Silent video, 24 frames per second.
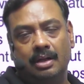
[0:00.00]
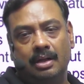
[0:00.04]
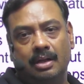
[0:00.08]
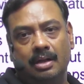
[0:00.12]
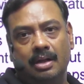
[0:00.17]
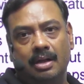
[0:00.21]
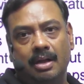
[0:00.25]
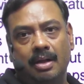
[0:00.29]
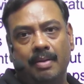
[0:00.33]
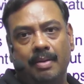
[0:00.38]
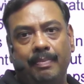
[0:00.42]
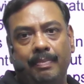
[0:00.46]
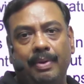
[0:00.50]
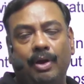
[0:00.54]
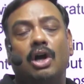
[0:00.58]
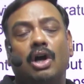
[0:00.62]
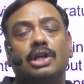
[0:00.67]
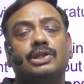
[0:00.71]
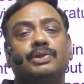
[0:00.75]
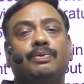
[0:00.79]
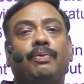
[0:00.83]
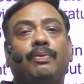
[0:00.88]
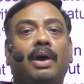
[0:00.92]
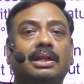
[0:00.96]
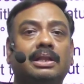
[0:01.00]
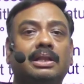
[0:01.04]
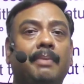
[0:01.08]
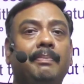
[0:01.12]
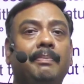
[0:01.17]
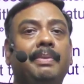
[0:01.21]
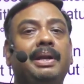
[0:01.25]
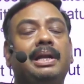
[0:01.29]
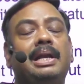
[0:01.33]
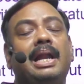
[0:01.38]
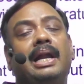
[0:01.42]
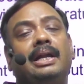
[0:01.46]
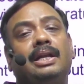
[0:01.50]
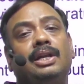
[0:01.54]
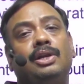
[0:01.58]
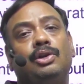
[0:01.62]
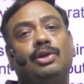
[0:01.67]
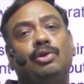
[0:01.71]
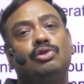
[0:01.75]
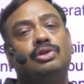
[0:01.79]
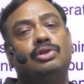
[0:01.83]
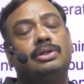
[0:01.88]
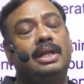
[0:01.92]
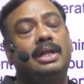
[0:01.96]
Because for the mid
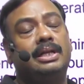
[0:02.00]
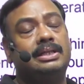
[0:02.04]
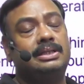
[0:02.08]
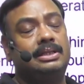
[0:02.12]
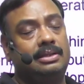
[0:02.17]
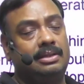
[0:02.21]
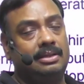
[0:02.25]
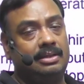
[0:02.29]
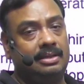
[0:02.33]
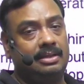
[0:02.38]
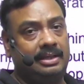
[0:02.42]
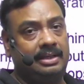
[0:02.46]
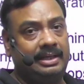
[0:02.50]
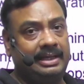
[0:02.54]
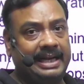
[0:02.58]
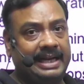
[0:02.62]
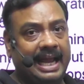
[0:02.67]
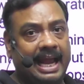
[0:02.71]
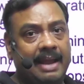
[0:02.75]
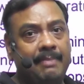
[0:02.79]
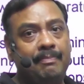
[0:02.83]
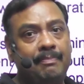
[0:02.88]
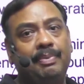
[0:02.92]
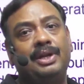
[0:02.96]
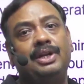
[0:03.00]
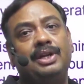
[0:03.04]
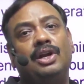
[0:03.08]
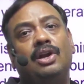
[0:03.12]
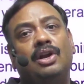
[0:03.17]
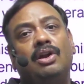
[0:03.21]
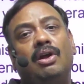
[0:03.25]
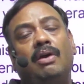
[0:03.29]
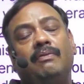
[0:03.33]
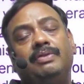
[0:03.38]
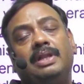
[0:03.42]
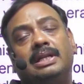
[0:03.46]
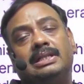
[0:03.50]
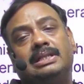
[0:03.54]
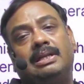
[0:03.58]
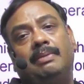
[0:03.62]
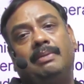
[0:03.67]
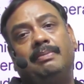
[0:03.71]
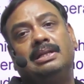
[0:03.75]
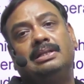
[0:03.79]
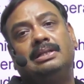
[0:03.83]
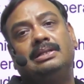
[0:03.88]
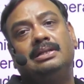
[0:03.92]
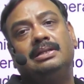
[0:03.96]
latitudes the time period of the
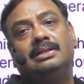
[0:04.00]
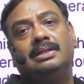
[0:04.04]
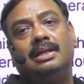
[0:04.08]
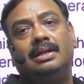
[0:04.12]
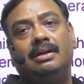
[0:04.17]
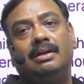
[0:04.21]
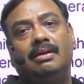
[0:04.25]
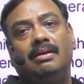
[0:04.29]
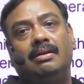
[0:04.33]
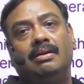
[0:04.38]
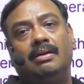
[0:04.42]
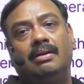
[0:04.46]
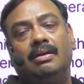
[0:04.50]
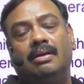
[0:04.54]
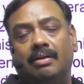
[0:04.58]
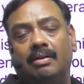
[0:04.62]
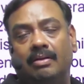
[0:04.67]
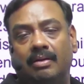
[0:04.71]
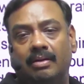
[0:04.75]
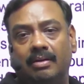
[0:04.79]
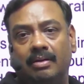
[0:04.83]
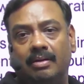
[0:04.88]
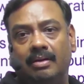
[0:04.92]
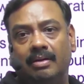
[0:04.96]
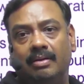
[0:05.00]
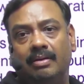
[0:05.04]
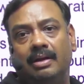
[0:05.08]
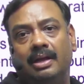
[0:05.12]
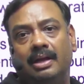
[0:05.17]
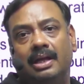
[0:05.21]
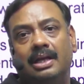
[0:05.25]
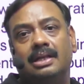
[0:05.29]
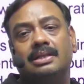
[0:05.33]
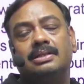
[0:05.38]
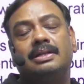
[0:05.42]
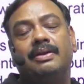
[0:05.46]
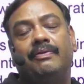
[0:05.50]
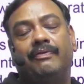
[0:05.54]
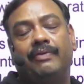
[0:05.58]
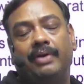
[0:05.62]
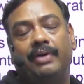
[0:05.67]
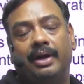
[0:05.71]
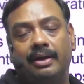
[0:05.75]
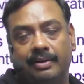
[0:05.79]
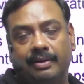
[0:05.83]
summer season is different.